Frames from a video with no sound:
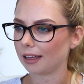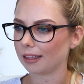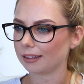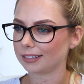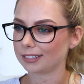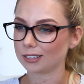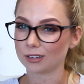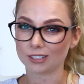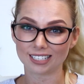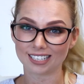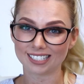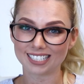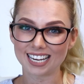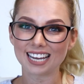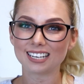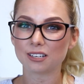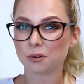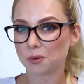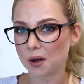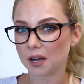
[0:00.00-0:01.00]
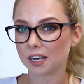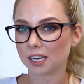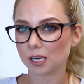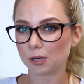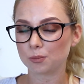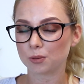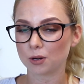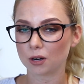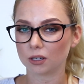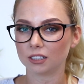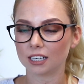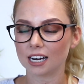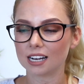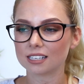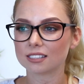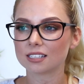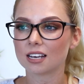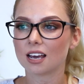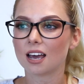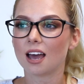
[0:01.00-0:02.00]
It's not done yet, work in
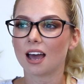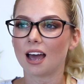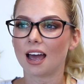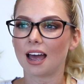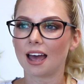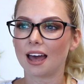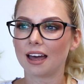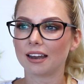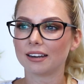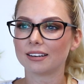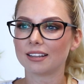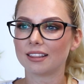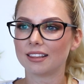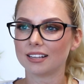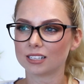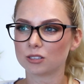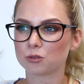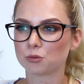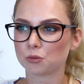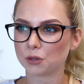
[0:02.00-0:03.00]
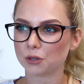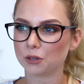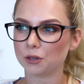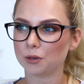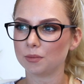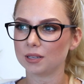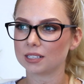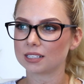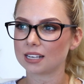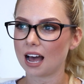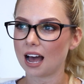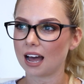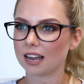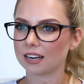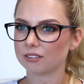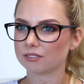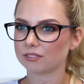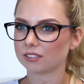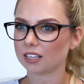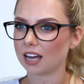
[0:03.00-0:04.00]
progress. And this room is
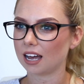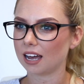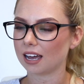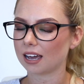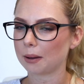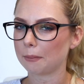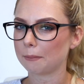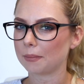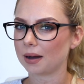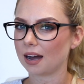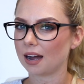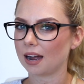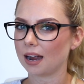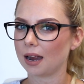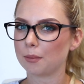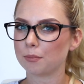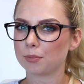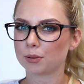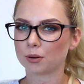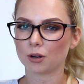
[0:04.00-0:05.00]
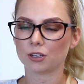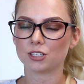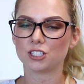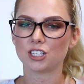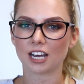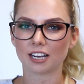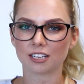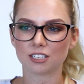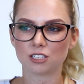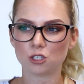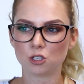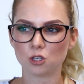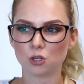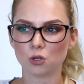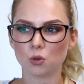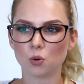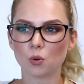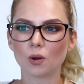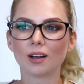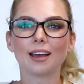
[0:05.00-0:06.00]
kind of like my project
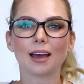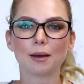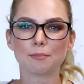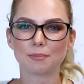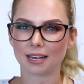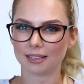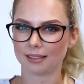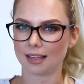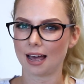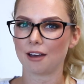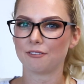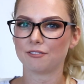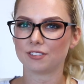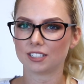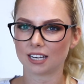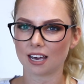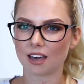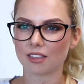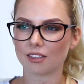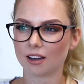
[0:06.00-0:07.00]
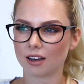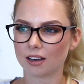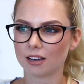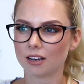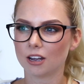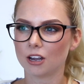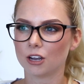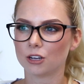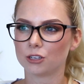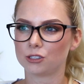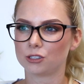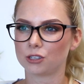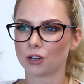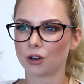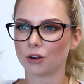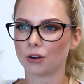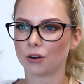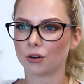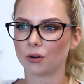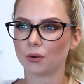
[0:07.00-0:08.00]
to get my life together.
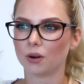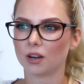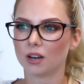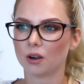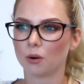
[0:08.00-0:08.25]
So